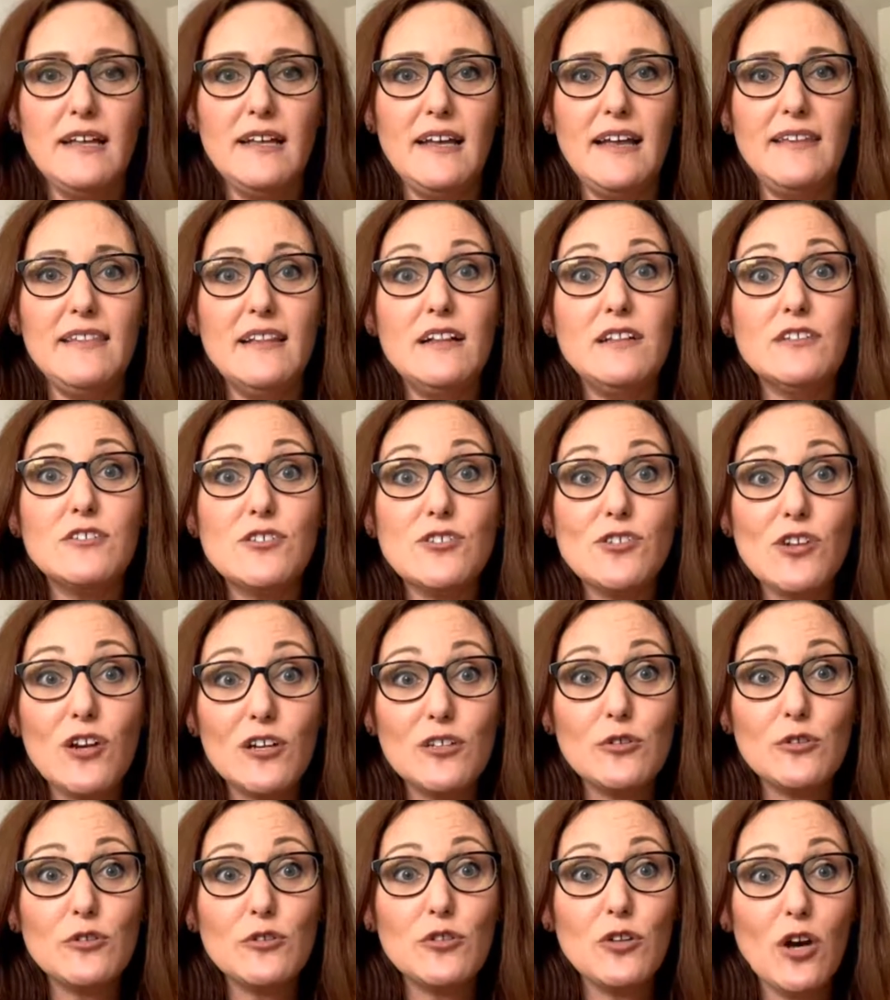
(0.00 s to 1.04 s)
And they'll
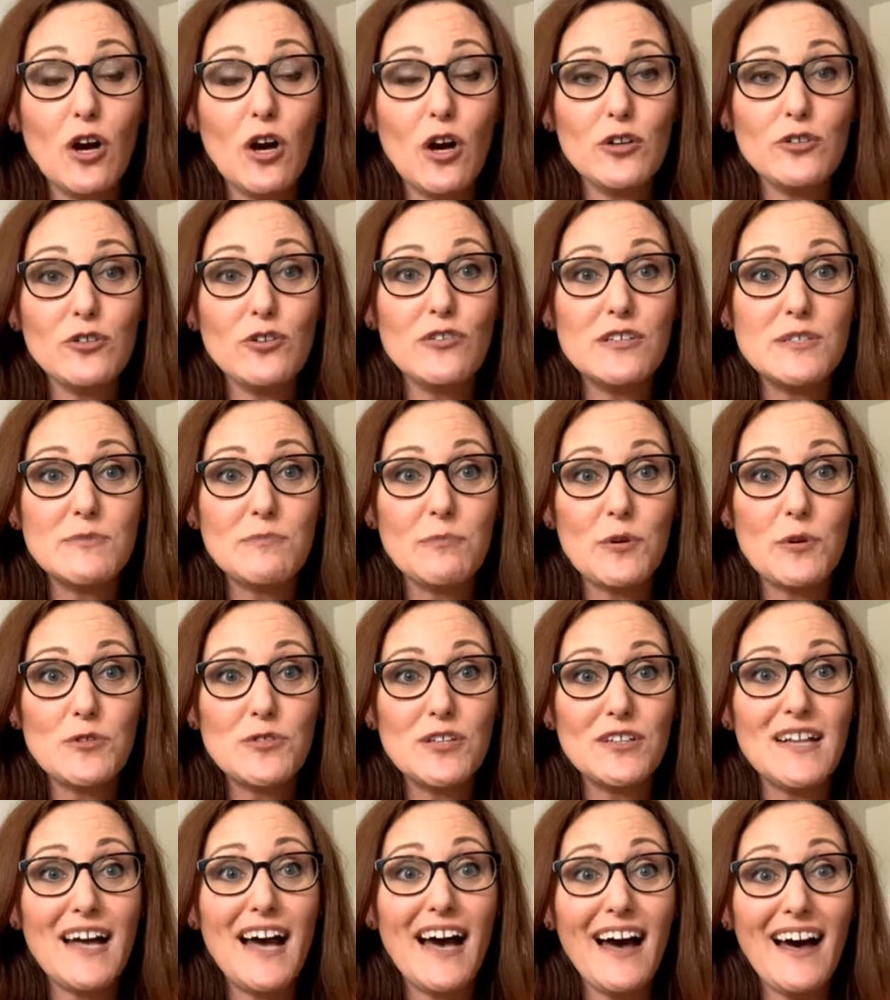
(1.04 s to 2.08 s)
start to talk to this
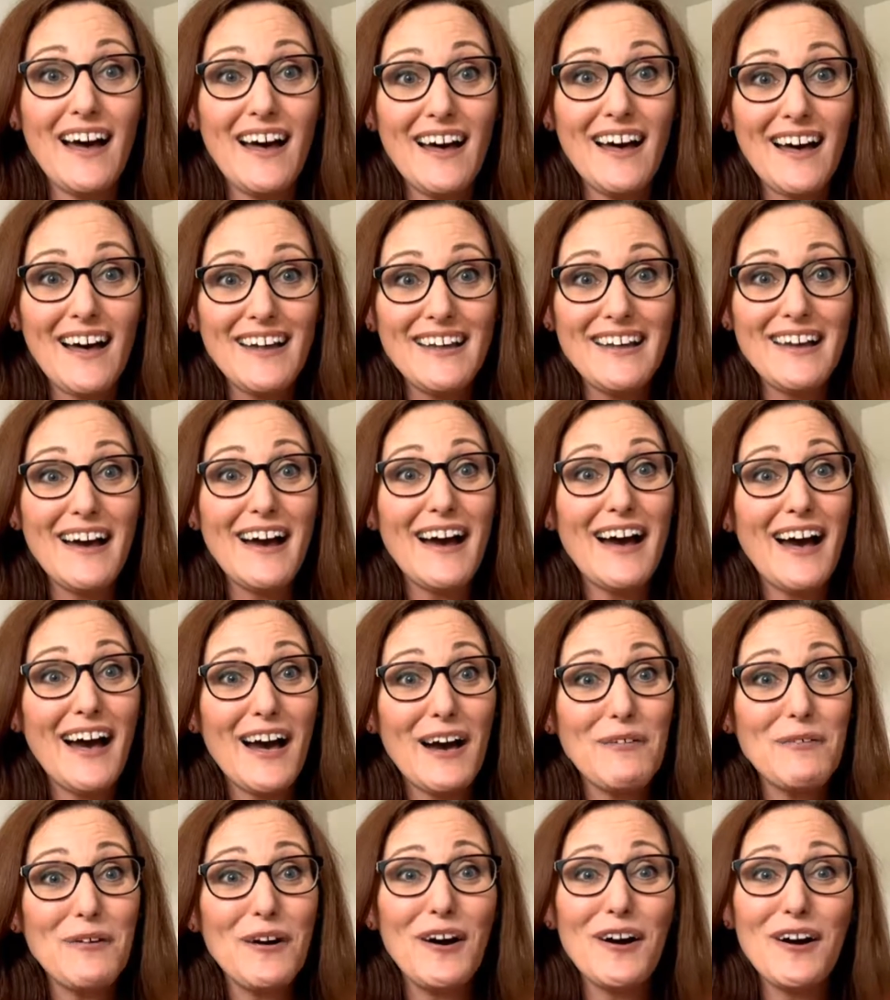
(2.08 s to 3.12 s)
person. Hi,
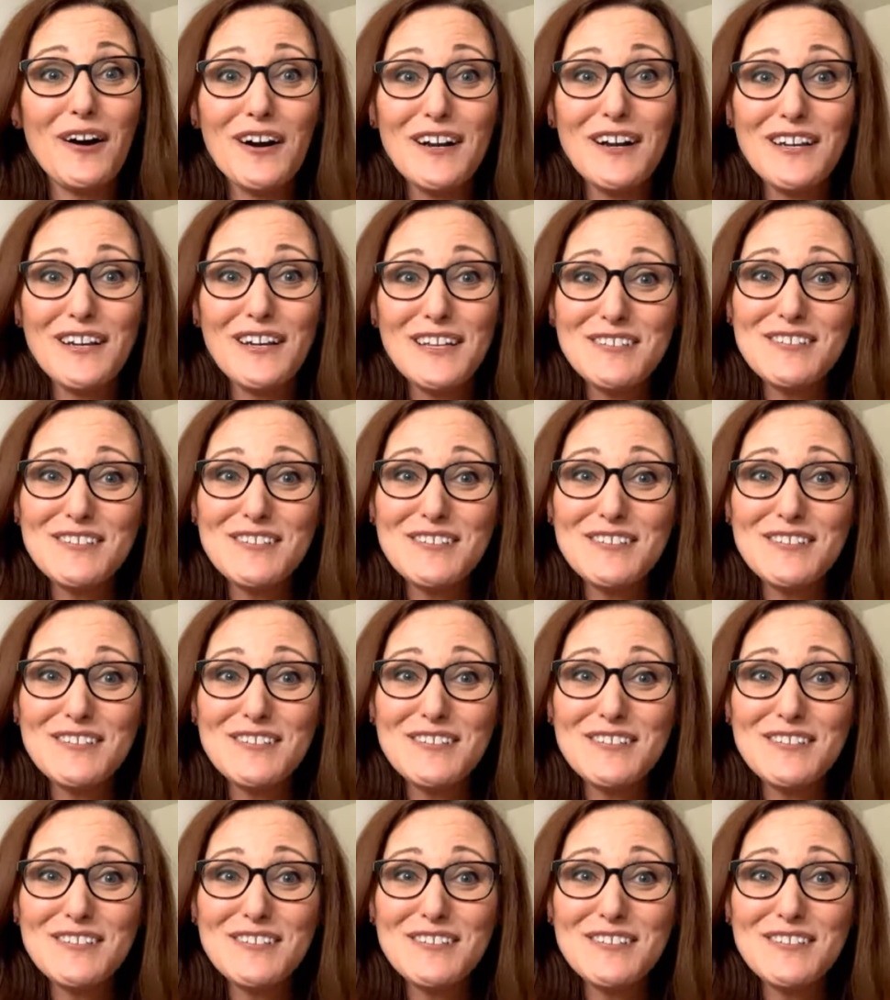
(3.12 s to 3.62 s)
how are you